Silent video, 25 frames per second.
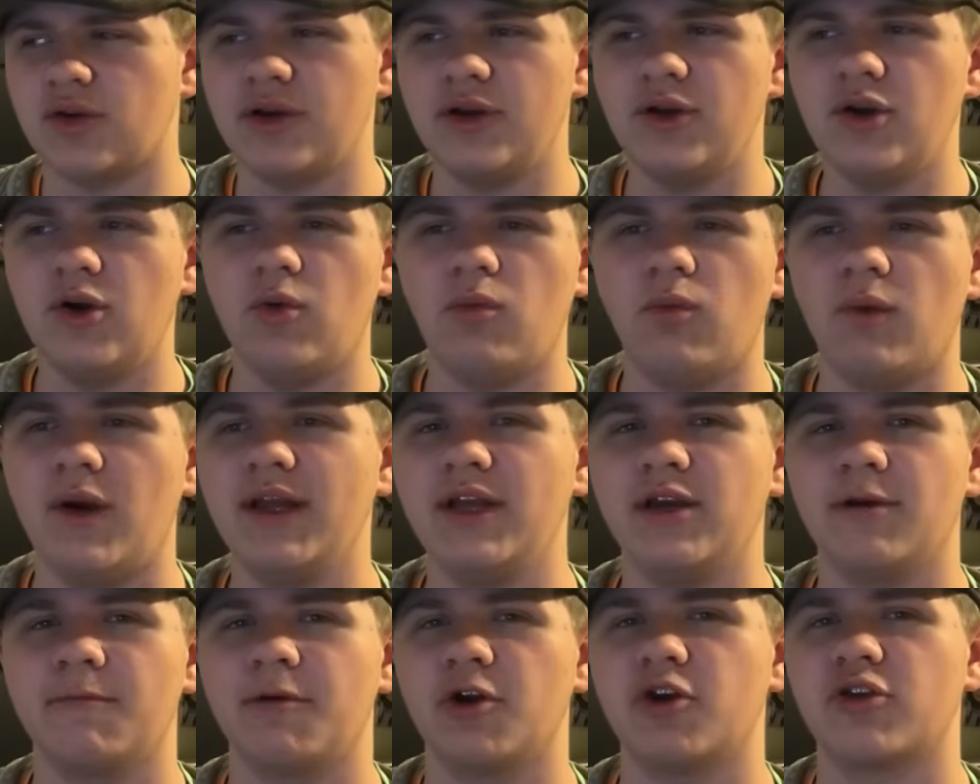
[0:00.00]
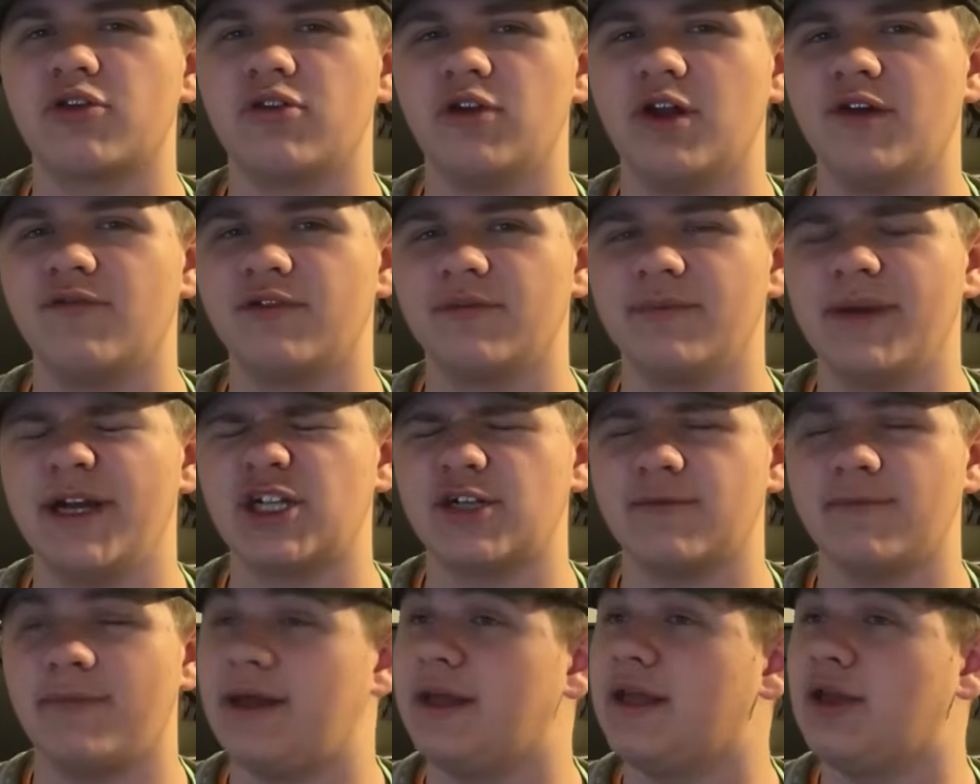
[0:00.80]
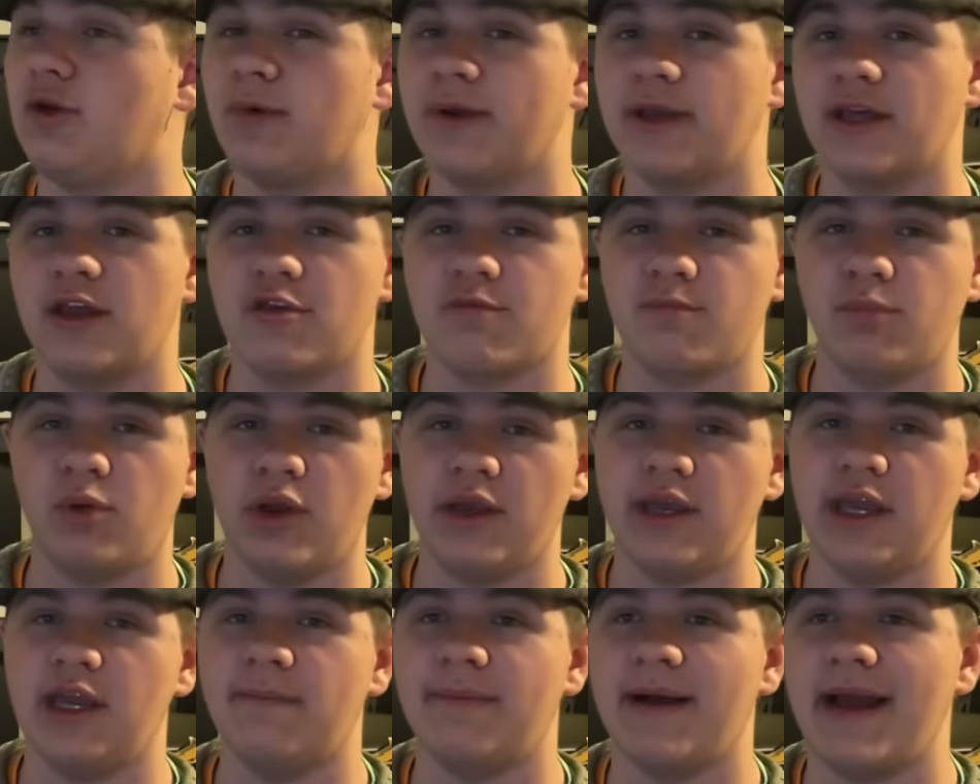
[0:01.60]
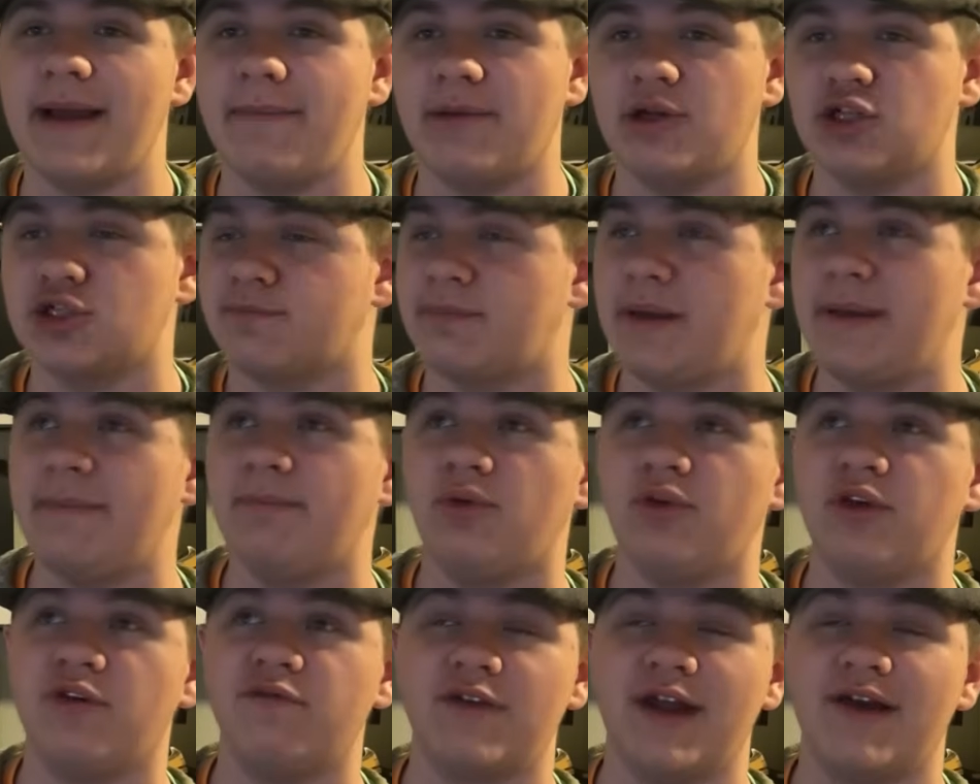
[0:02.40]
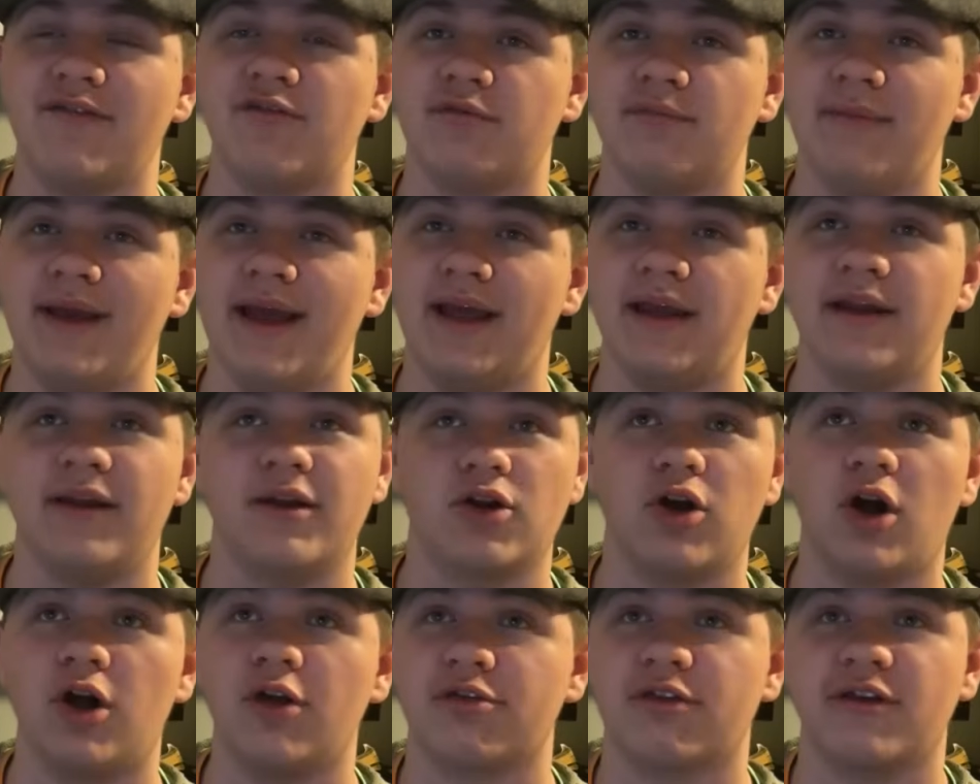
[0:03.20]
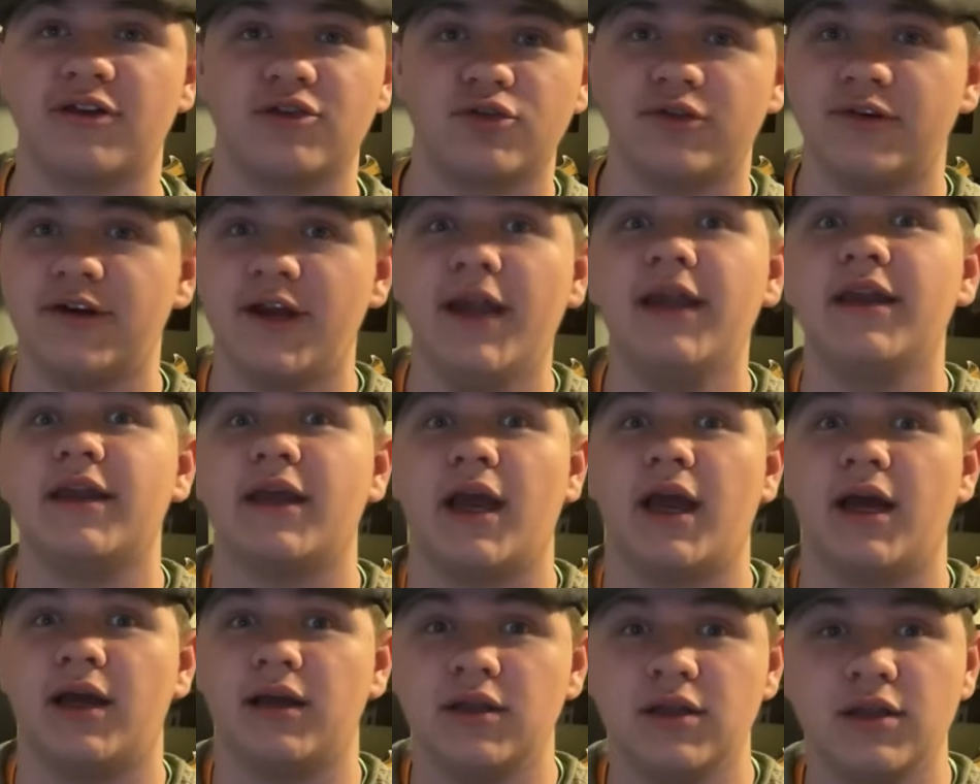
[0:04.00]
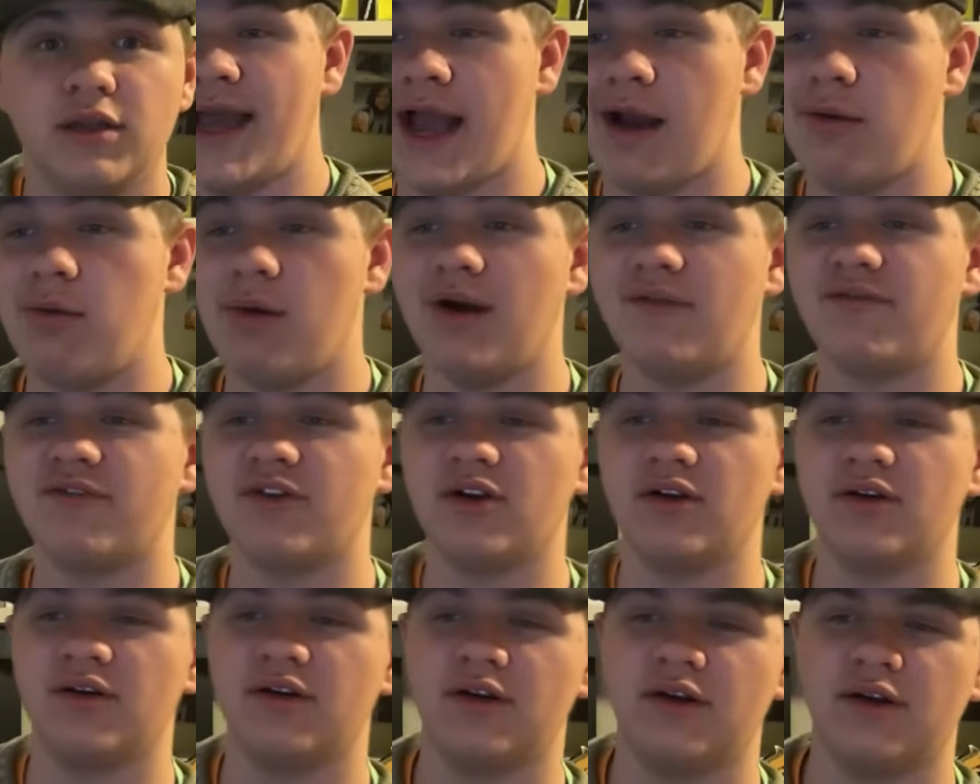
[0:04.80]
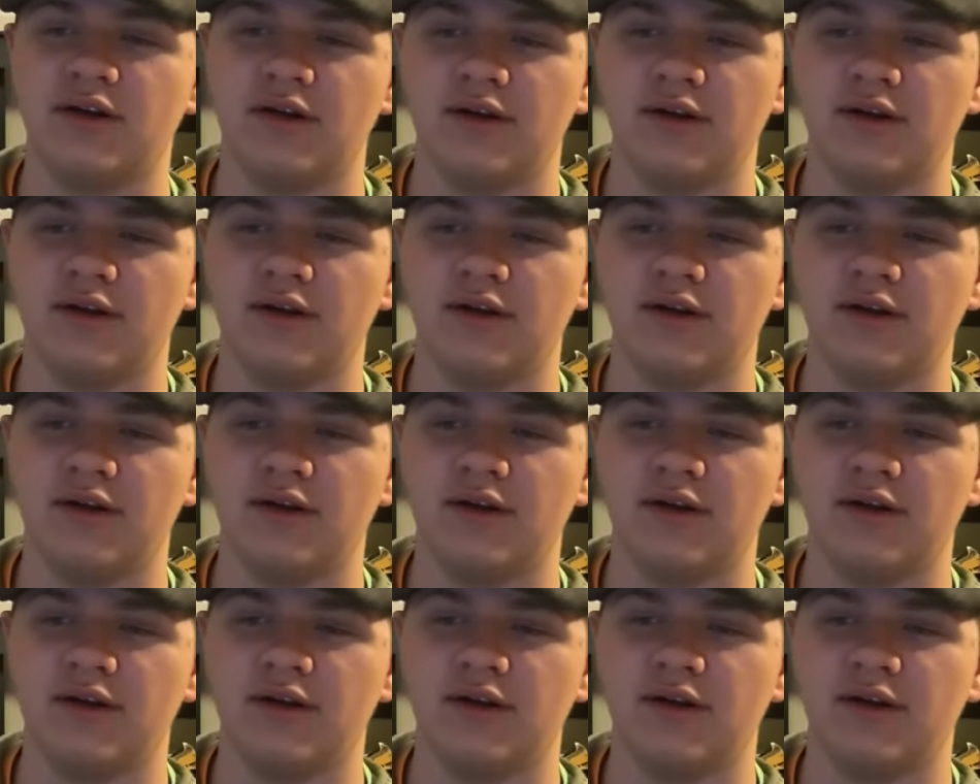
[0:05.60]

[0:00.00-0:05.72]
You don't want your personal information being yoinky-spoinky by a bunch of people you've never met in a call center in India. However,